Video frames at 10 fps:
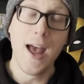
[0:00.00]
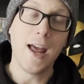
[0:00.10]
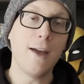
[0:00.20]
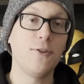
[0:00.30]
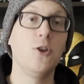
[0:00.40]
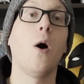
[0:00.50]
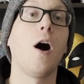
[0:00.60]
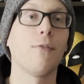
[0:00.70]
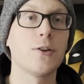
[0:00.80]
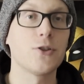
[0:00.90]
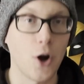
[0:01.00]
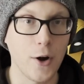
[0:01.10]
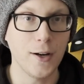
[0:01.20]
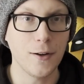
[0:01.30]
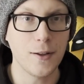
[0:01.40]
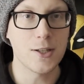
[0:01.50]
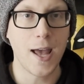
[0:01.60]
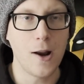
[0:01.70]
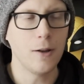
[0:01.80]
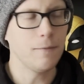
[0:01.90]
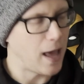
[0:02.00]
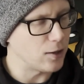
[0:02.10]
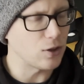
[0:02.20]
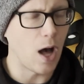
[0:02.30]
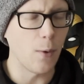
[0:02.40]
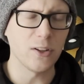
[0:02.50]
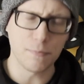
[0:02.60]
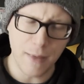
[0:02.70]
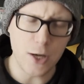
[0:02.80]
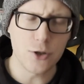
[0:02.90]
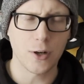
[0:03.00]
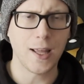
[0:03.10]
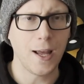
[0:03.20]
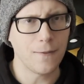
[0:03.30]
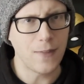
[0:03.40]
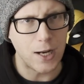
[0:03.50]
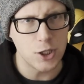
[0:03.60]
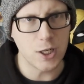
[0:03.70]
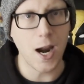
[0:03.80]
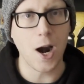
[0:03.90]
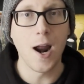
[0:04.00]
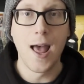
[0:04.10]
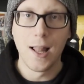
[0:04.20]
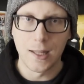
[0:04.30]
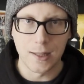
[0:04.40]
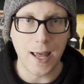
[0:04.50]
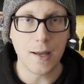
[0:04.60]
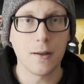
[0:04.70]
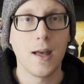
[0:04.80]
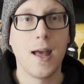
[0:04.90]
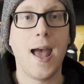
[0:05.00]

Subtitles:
If you are returning to the channel, as always, make sure to hit that share, like,